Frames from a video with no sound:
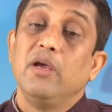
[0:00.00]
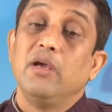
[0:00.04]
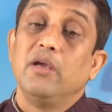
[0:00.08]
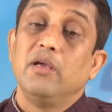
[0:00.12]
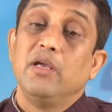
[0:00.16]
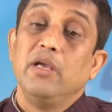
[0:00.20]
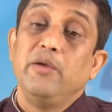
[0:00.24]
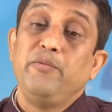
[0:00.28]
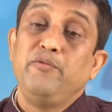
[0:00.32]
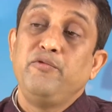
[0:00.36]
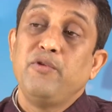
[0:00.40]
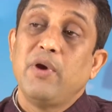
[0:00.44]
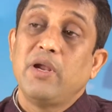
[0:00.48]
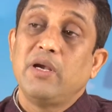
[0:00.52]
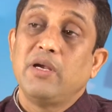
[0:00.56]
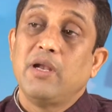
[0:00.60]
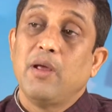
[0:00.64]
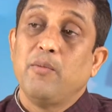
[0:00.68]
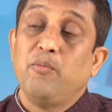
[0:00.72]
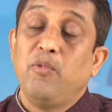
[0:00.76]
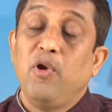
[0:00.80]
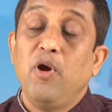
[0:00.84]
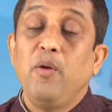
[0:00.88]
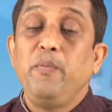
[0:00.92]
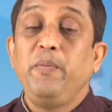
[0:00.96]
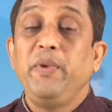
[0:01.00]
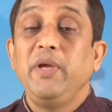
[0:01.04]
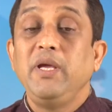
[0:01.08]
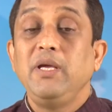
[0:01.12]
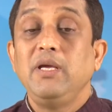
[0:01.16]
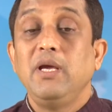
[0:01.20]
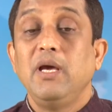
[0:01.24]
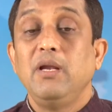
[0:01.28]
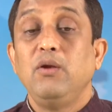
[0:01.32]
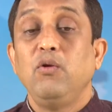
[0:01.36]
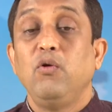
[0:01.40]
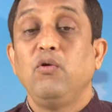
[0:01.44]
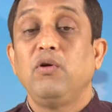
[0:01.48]
if you are developing
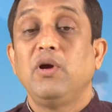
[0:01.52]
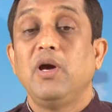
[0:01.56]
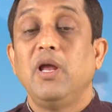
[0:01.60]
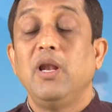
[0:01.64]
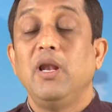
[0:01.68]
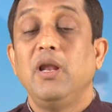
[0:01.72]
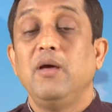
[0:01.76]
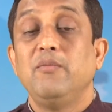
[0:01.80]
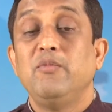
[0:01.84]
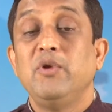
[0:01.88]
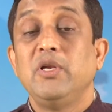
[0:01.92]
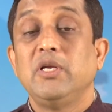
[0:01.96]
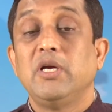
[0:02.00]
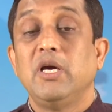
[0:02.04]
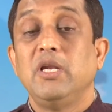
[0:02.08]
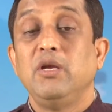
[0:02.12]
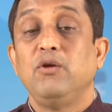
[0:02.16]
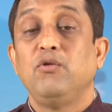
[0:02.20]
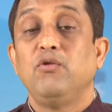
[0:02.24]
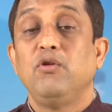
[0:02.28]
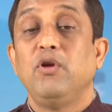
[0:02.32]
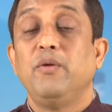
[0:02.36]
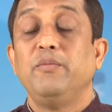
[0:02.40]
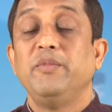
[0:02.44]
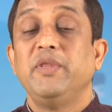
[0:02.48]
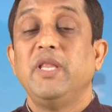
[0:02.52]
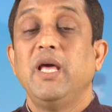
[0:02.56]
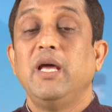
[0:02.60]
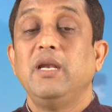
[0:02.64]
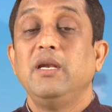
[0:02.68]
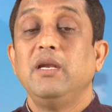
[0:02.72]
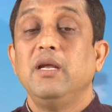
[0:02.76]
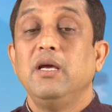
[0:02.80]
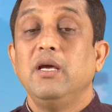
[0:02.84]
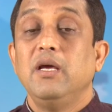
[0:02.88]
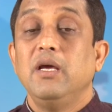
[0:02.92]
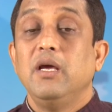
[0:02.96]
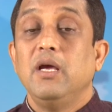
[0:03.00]
a local level curriculum,
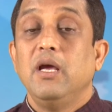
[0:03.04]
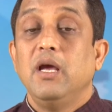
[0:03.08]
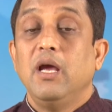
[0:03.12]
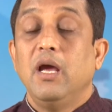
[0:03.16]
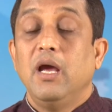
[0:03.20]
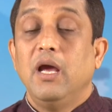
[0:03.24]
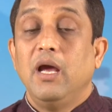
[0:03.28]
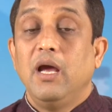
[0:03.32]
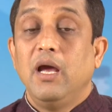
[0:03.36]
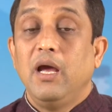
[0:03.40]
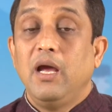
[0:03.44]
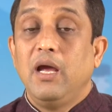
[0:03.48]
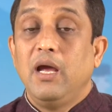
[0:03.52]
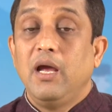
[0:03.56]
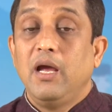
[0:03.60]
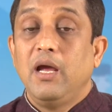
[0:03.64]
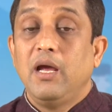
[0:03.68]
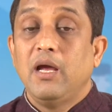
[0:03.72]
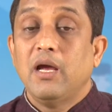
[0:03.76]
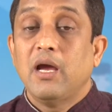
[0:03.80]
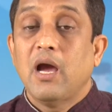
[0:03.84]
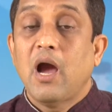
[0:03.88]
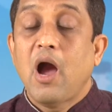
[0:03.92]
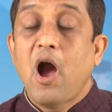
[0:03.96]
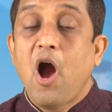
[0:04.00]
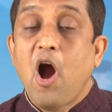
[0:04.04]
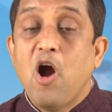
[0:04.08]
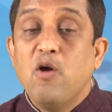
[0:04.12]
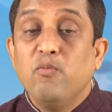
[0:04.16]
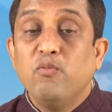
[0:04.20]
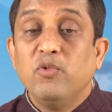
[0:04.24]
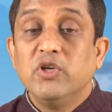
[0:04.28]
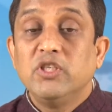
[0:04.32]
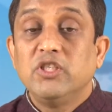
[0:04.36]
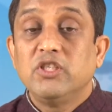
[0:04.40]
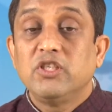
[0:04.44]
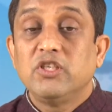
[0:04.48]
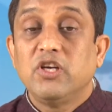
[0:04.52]
then how
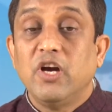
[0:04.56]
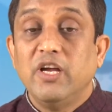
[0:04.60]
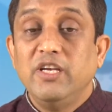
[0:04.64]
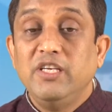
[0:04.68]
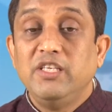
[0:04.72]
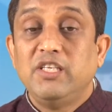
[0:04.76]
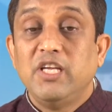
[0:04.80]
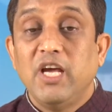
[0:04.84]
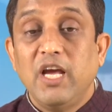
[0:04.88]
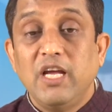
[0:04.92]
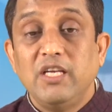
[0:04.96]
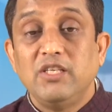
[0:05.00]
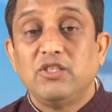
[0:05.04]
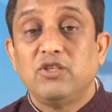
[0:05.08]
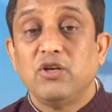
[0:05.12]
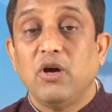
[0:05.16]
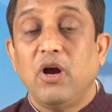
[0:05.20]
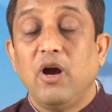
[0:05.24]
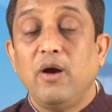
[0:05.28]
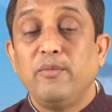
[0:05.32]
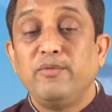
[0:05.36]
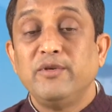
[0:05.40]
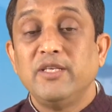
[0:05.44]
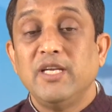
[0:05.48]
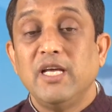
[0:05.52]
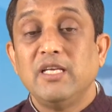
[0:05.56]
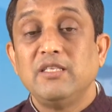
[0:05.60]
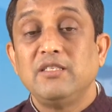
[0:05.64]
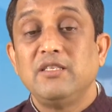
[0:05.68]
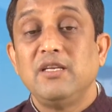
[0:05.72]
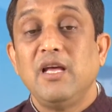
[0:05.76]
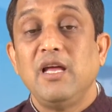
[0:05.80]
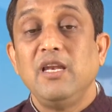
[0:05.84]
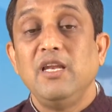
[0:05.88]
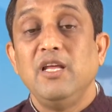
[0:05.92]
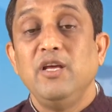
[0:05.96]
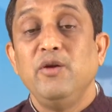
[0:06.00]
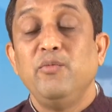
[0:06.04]
much content of
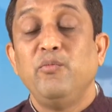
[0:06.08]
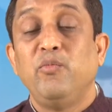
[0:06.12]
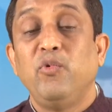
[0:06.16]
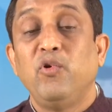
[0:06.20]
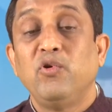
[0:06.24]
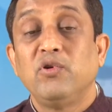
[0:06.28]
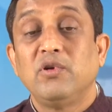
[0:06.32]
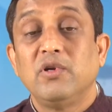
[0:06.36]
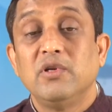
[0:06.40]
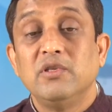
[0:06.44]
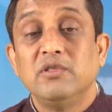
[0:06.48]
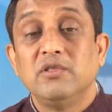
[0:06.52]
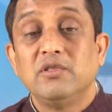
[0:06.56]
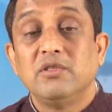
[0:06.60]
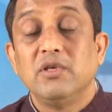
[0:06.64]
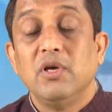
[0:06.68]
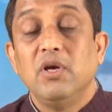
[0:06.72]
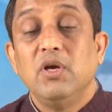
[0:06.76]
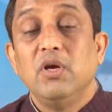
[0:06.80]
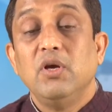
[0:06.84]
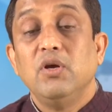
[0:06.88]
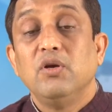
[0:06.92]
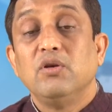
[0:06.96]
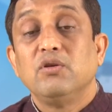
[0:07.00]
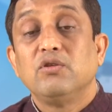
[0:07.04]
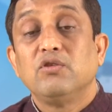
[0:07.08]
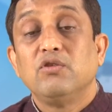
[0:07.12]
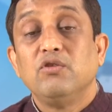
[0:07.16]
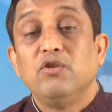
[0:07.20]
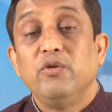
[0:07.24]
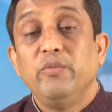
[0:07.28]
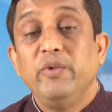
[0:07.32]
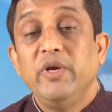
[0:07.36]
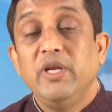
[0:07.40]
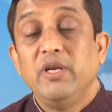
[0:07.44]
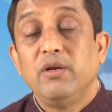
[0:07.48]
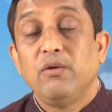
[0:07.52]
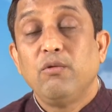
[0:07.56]
national importance should
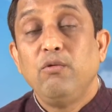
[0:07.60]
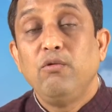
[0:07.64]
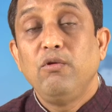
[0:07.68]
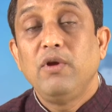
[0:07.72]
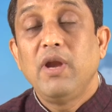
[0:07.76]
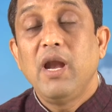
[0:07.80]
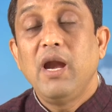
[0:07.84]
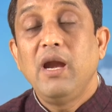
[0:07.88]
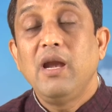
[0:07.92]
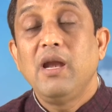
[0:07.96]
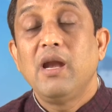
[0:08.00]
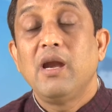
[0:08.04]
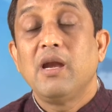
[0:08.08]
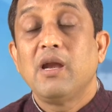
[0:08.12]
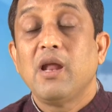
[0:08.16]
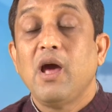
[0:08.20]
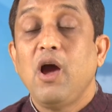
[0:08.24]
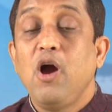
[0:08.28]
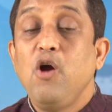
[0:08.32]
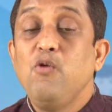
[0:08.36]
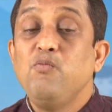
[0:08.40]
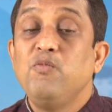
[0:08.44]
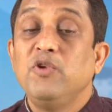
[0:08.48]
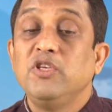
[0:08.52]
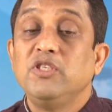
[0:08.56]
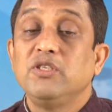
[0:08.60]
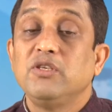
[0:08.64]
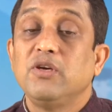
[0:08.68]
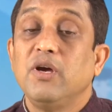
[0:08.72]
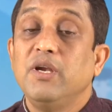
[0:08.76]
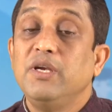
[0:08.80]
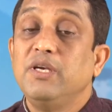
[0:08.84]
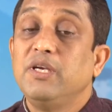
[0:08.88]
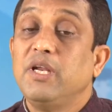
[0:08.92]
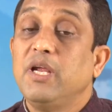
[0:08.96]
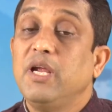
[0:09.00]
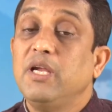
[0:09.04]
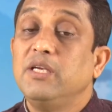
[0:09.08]
be included, and how much
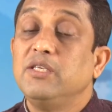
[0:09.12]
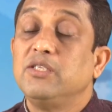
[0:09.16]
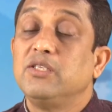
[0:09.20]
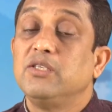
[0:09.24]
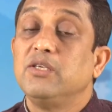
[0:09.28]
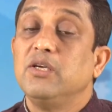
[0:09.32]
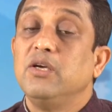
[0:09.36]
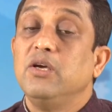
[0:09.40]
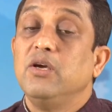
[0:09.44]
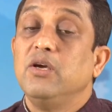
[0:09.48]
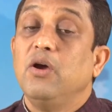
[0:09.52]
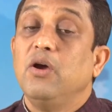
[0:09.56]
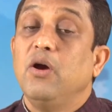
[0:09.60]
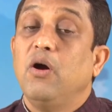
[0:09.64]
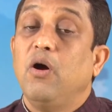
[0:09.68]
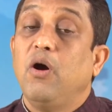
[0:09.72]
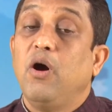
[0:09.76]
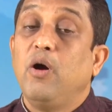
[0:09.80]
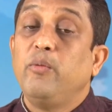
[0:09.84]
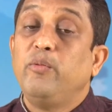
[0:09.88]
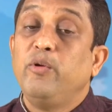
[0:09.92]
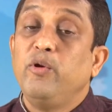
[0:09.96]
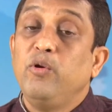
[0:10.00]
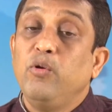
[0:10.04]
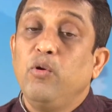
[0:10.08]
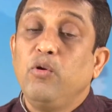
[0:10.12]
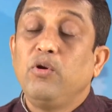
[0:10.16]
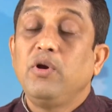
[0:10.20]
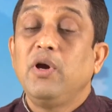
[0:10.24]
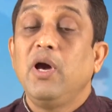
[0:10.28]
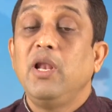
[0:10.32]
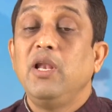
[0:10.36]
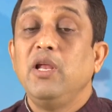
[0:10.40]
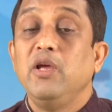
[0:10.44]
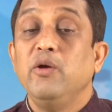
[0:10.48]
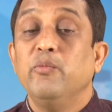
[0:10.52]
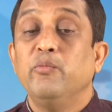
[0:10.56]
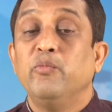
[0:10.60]
content of
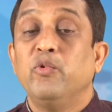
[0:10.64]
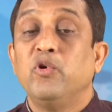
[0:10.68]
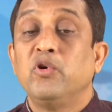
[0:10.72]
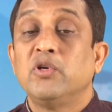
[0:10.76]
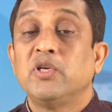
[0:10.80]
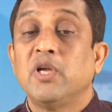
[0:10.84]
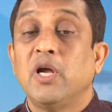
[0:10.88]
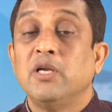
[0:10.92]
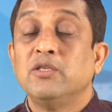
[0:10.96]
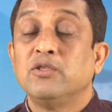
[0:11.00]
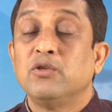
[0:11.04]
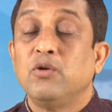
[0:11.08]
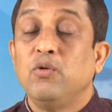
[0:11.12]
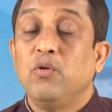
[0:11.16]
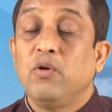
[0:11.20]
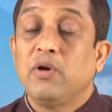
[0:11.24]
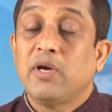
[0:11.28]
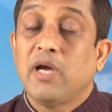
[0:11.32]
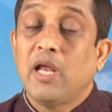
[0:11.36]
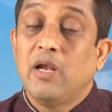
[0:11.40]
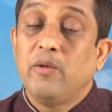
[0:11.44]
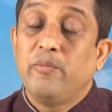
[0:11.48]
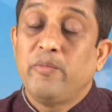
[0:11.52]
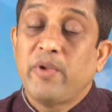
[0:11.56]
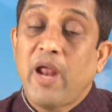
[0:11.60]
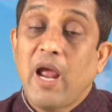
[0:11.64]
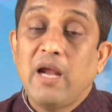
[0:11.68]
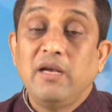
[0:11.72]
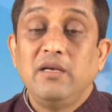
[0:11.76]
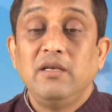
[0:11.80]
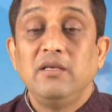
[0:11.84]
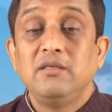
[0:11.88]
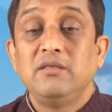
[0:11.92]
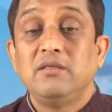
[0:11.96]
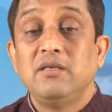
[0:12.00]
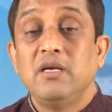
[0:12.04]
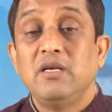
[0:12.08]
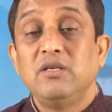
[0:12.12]
local importance, local
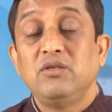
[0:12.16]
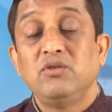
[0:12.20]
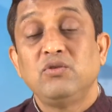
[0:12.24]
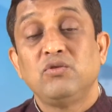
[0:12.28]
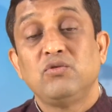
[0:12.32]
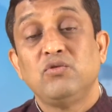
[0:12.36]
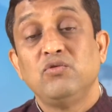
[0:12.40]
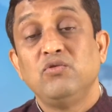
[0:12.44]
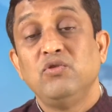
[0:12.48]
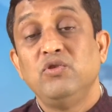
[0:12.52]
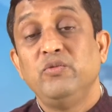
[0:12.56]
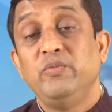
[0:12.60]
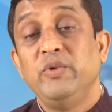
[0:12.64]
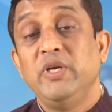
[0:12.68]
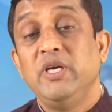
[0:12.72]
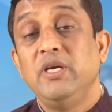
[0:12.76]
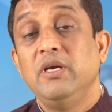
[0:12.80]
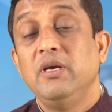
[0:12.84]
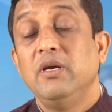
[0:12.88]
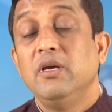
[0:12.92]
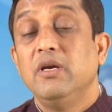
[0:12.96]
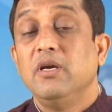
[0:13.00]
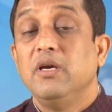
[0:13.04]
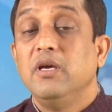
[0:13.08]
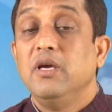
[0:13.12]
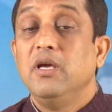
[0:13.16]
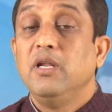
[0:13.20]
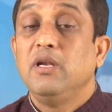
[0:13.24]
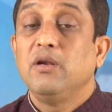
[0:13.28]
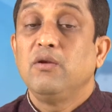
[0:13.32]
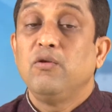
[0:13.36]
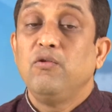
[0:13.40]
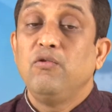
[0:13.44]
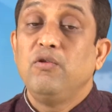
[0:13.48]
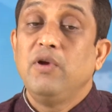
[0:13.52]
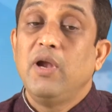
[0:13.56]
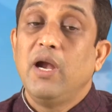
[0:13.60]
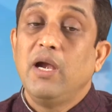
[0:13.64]
practices should be
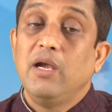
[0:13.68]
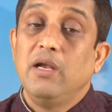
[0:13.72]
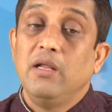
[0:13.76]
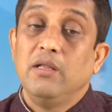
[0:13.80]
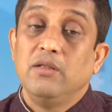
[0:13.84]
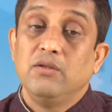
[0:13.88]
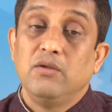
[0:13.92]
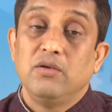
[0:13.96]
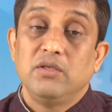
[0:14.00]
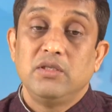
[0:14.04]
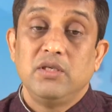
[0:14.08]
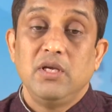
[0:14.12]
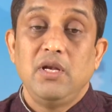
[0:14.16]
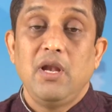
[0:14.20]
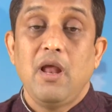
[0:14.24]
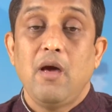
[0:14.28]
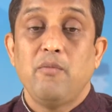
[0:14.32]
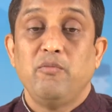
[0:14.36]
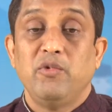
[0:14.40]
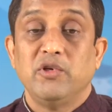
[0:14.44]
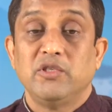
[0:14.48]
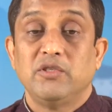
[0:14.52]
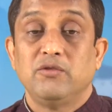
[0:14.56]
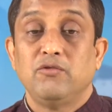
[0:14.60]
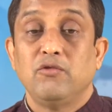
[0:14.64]
included in the syllabus.